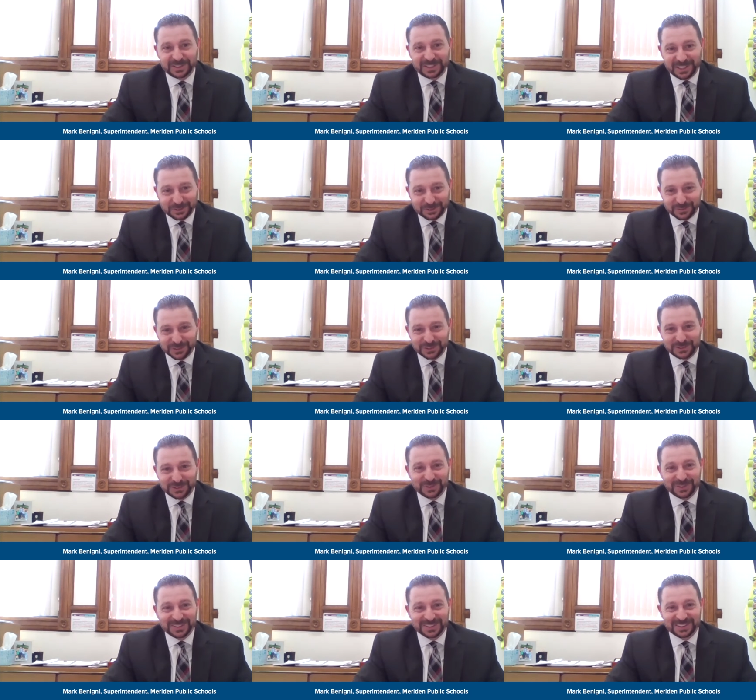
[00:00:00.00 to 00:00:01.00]
seats for
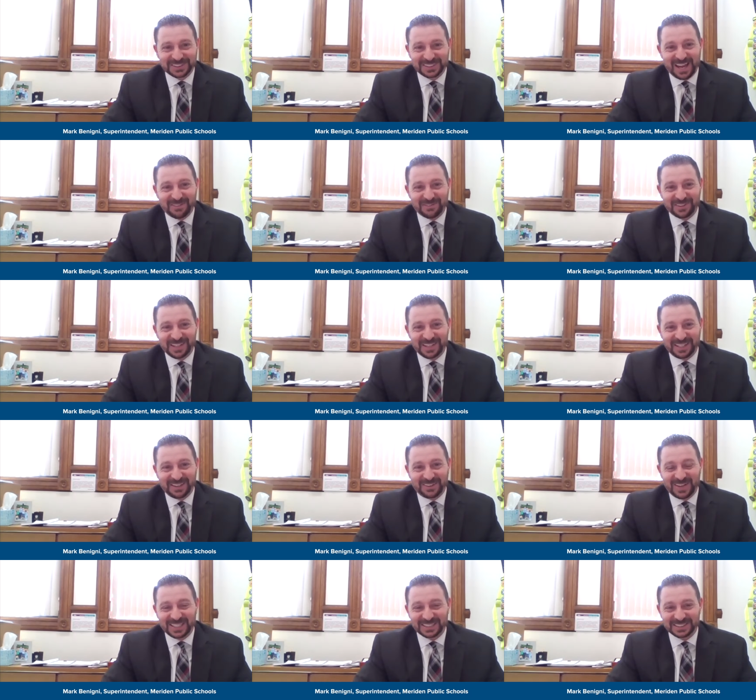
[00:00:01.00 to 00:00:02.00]
students and staff in any
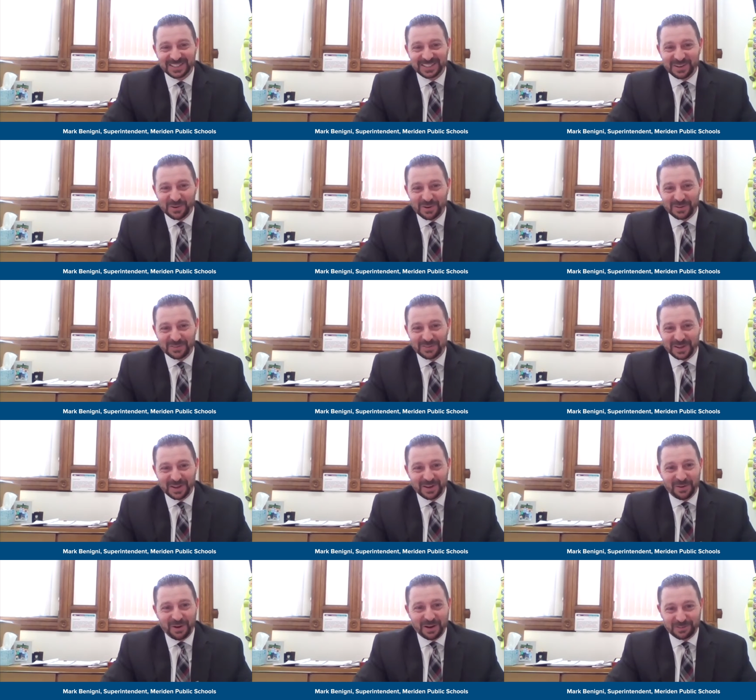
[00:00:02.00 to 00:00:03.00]
class they
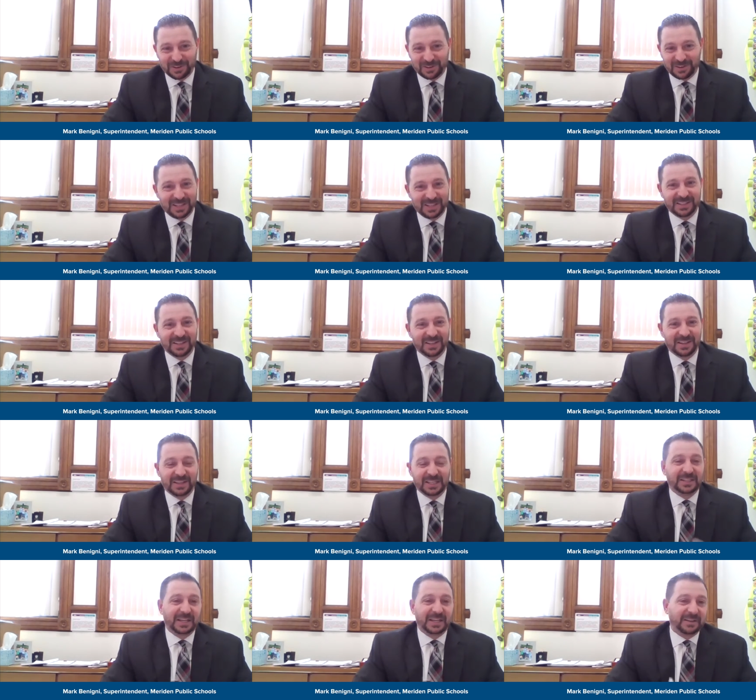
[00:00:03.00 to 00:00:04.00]
they offer and
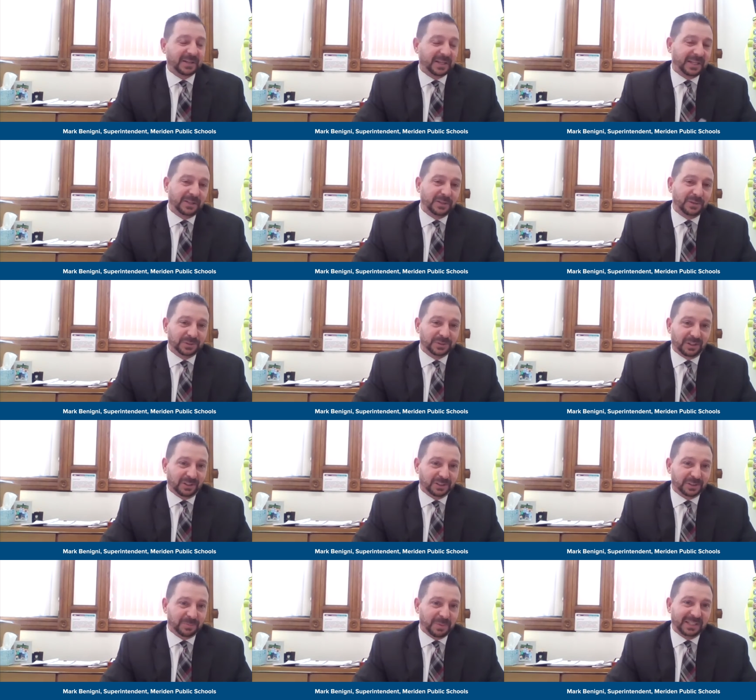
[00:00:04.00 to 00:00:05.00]
they use
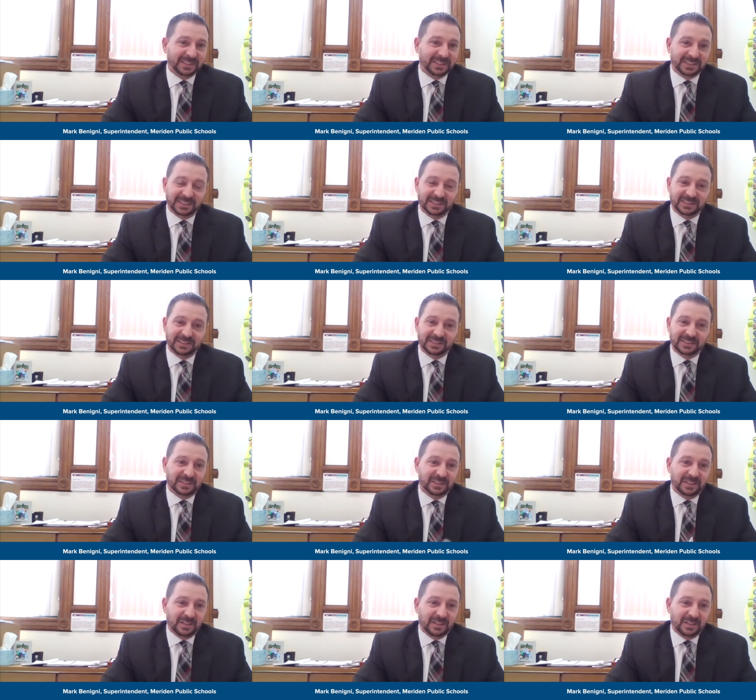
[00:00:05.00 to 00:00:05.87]
our space and